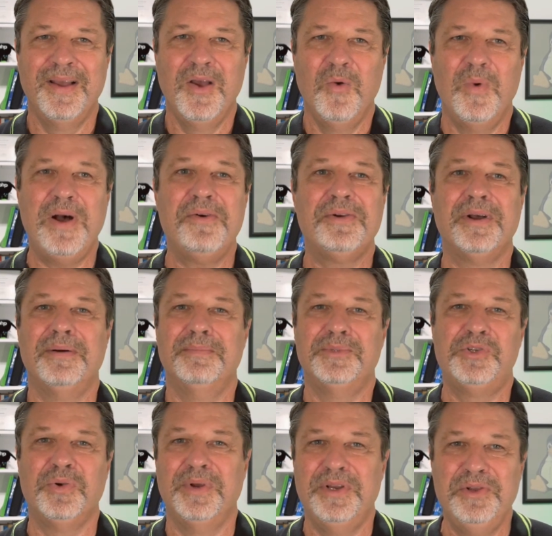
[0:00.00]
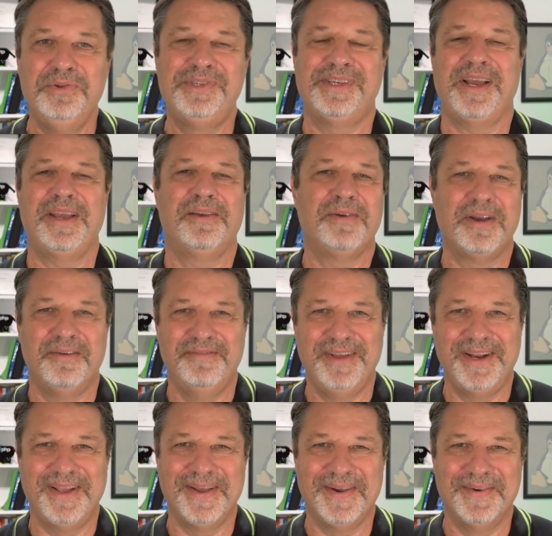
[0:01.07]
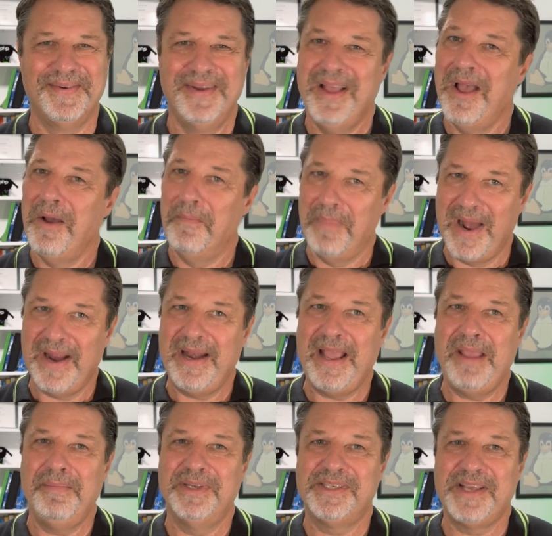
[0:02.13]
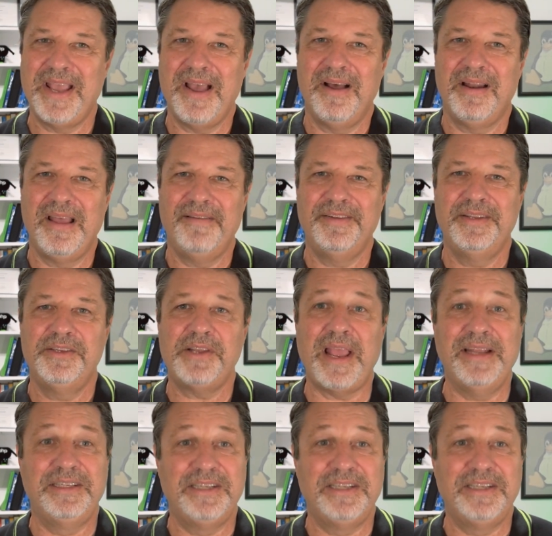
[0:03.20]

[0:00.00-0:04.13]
Welcome to a new SiteGround video. My name is Cal Evans, and